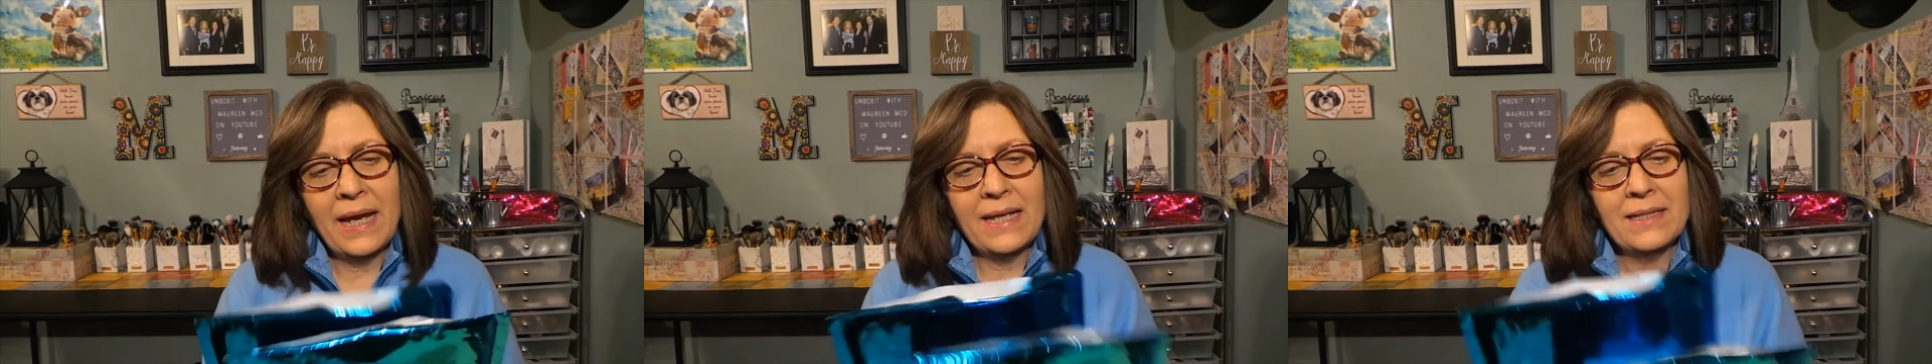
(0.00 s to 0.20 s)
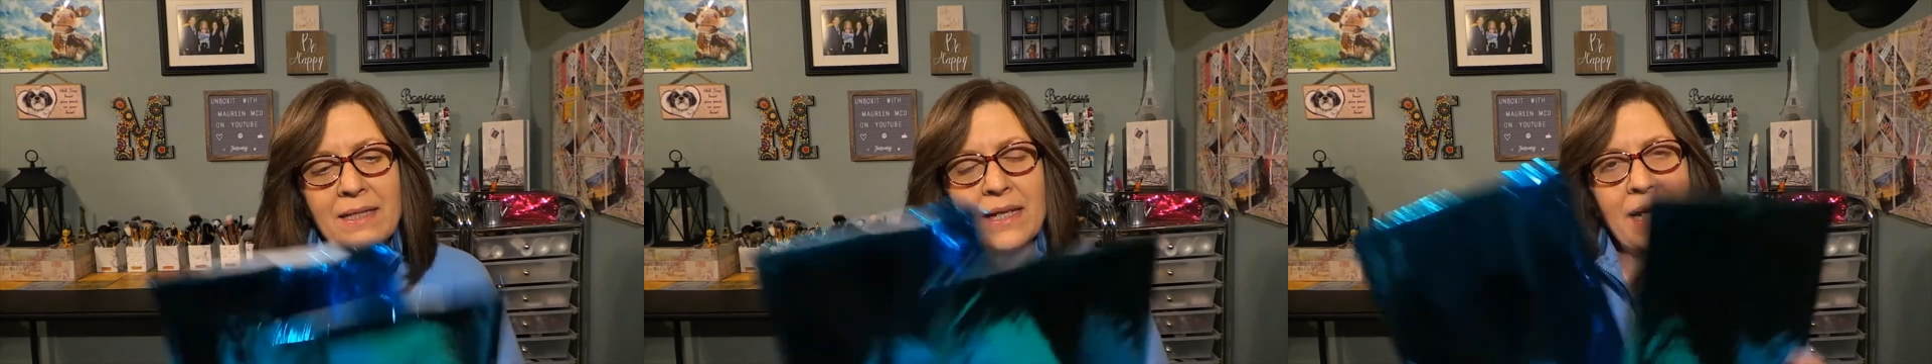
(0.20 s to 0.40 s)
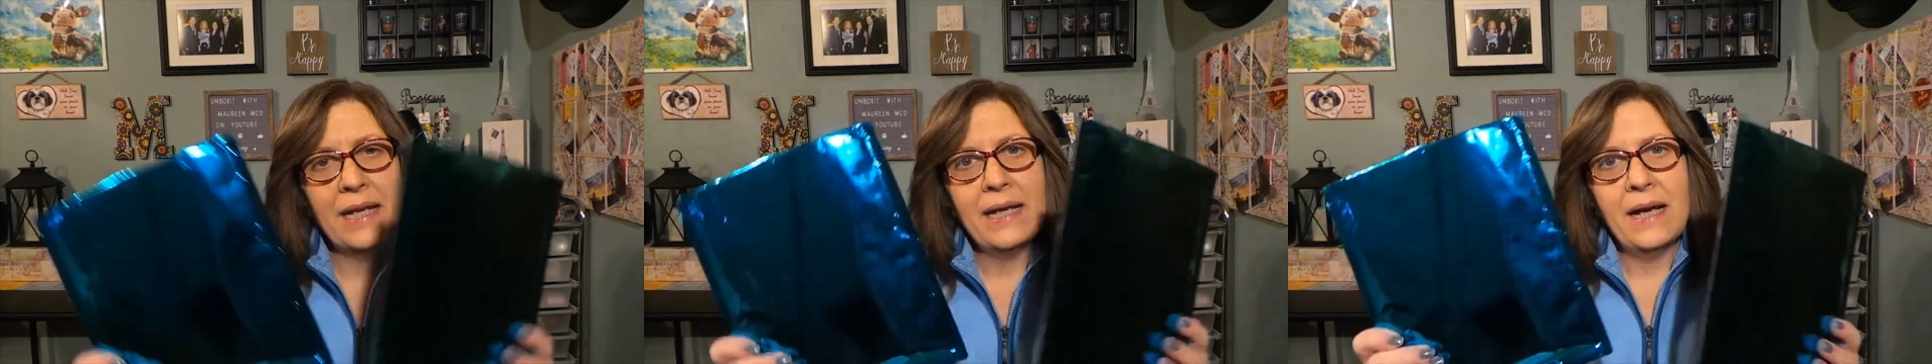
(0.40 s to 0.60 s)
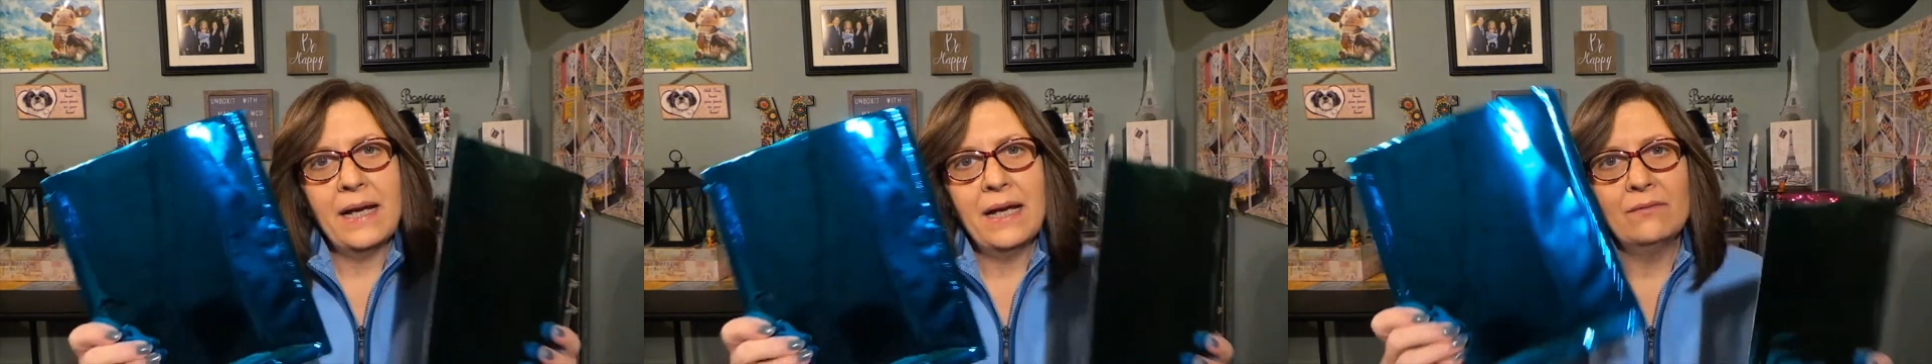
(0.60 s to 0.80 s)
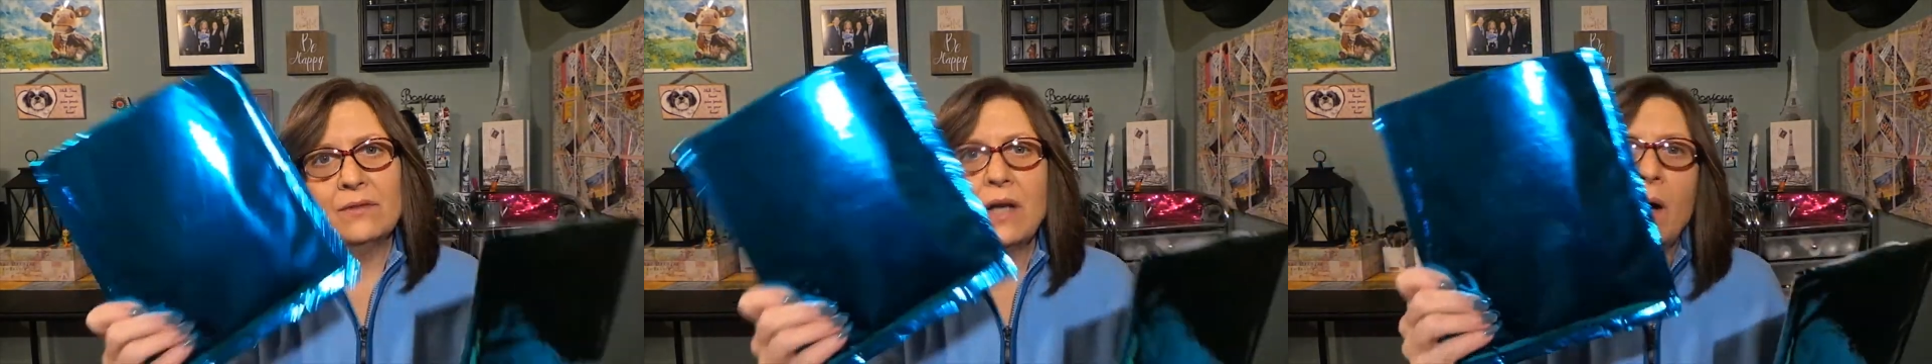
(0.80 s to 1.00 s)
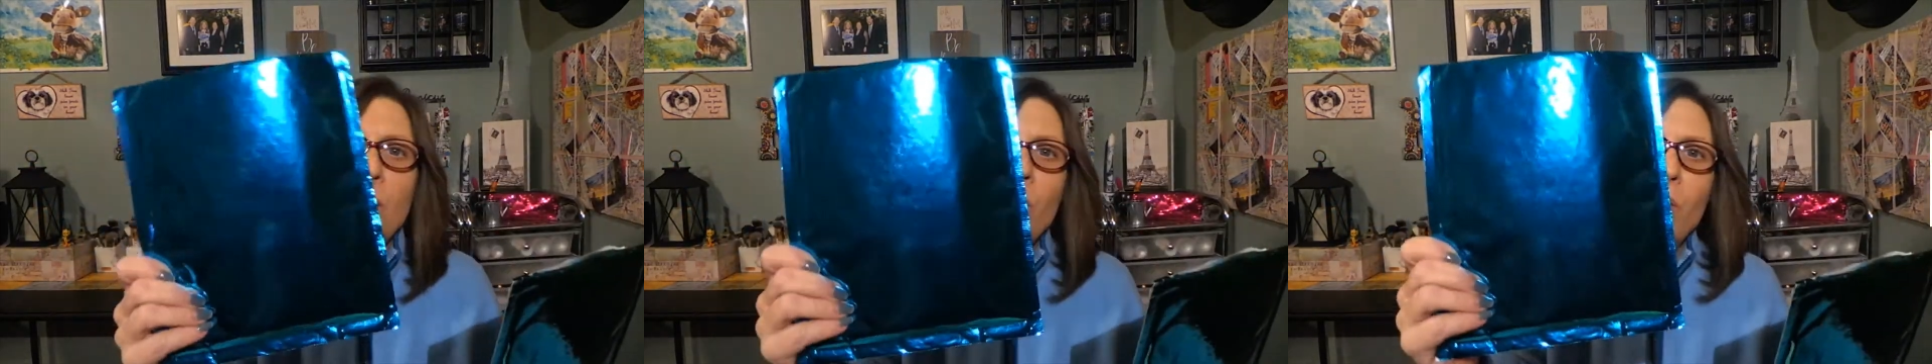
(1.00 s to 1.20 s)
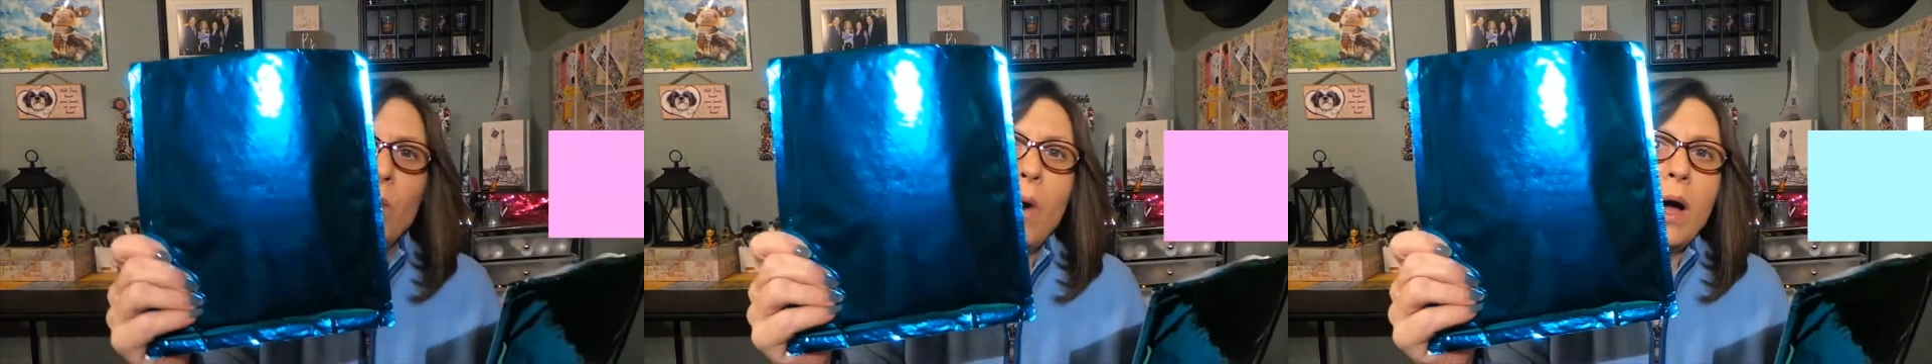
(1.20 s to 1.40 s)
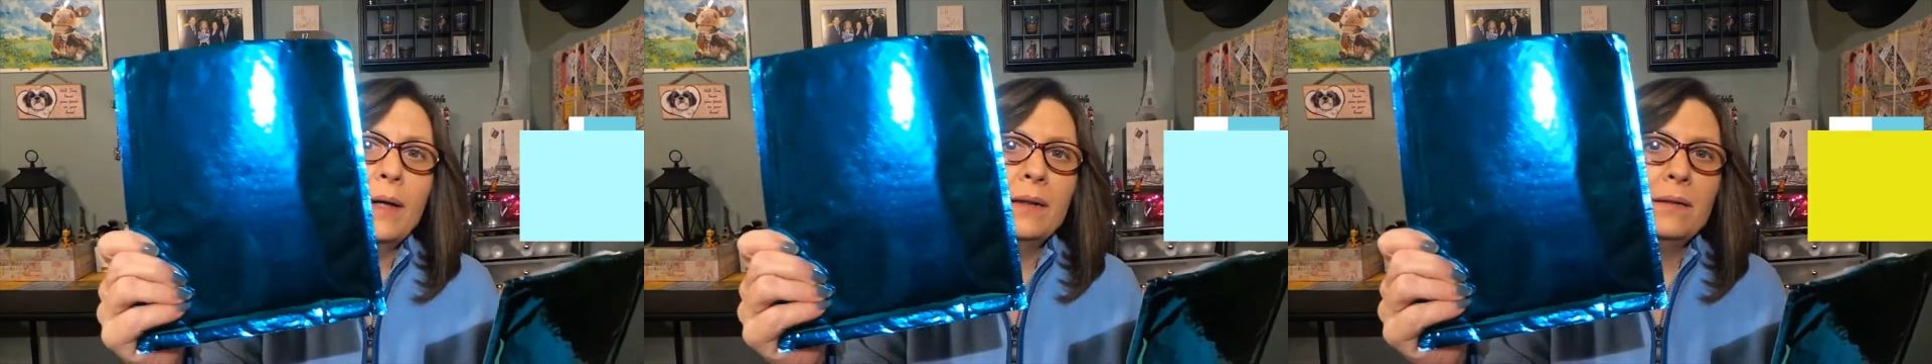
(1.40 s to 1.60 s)
And today I have not
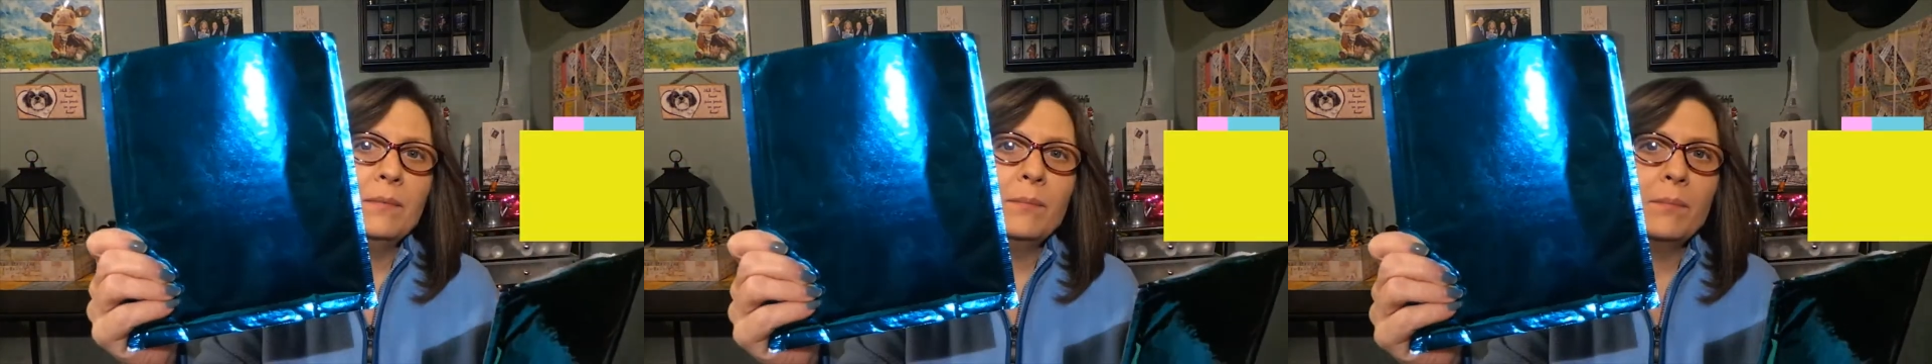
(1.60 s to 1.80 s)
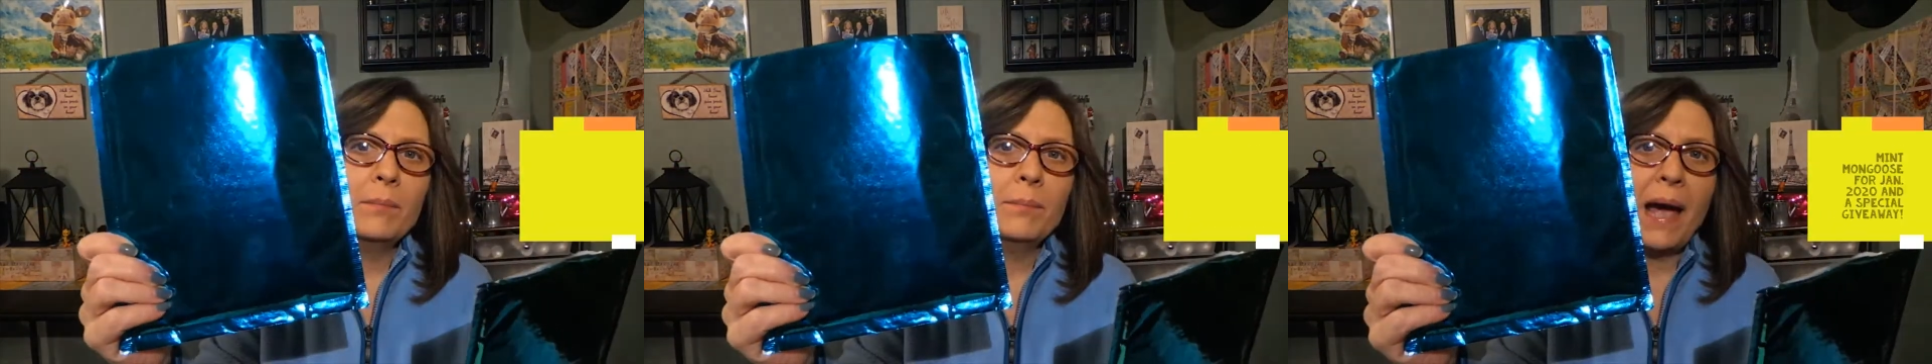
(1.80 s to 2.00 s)
one